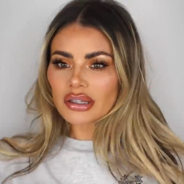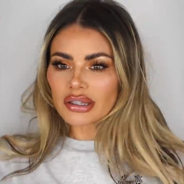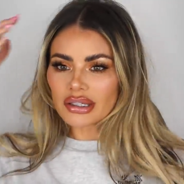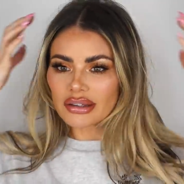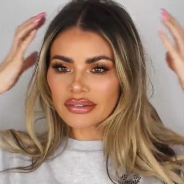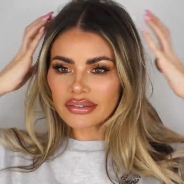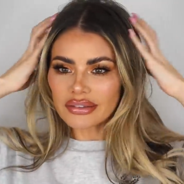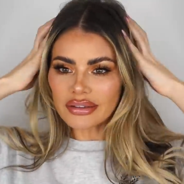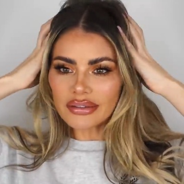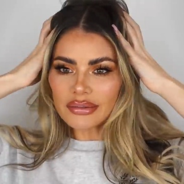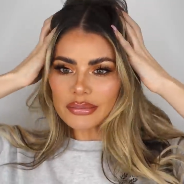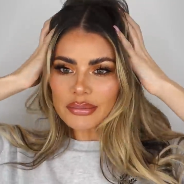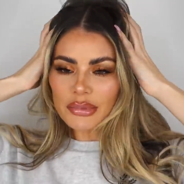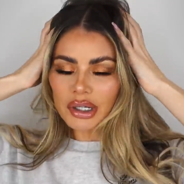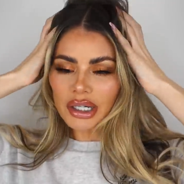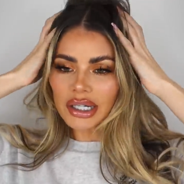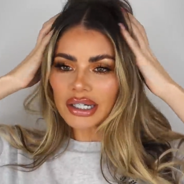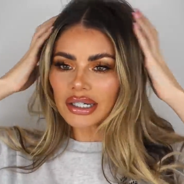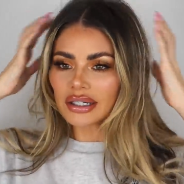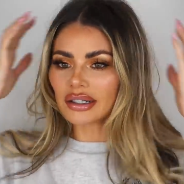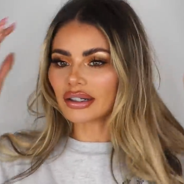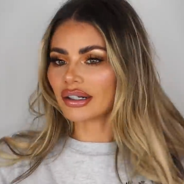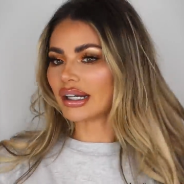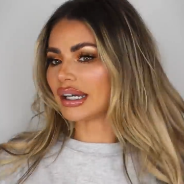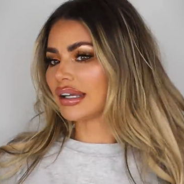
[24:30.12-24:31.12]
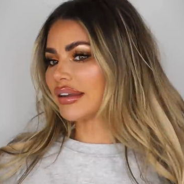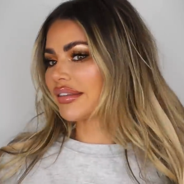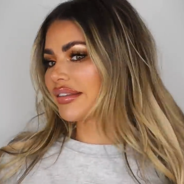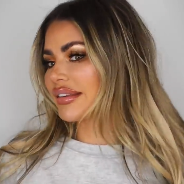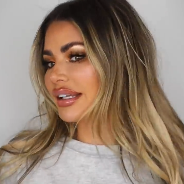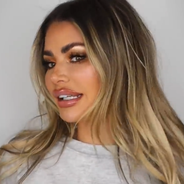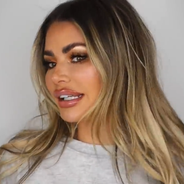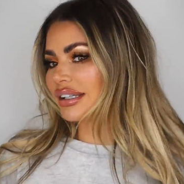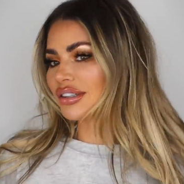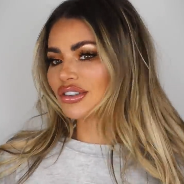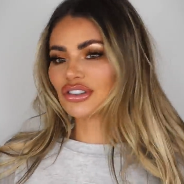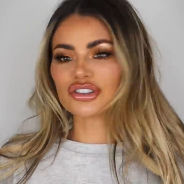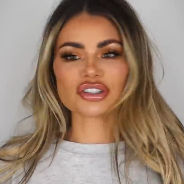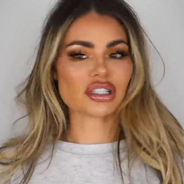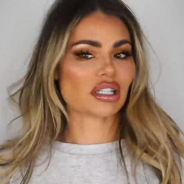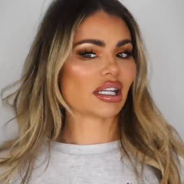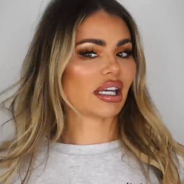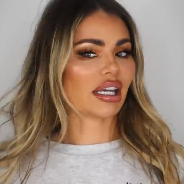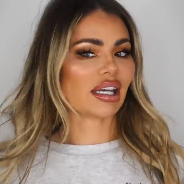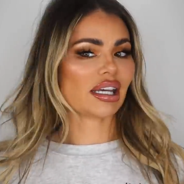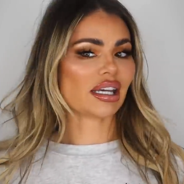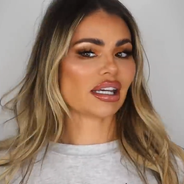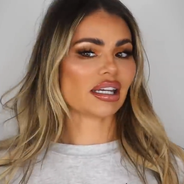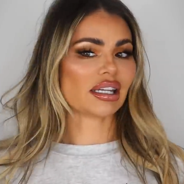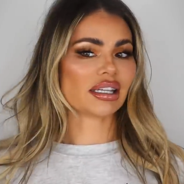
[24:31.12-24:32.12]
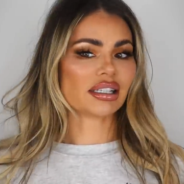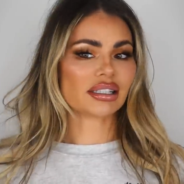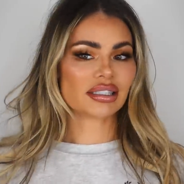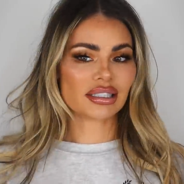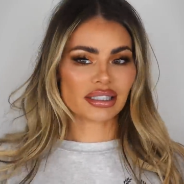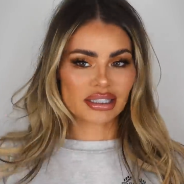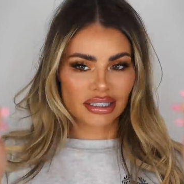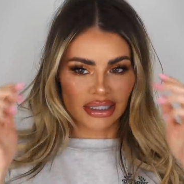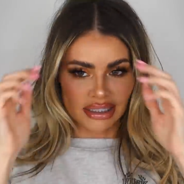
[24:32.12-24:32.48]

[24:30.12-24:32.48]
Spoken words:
This is my isolation hair.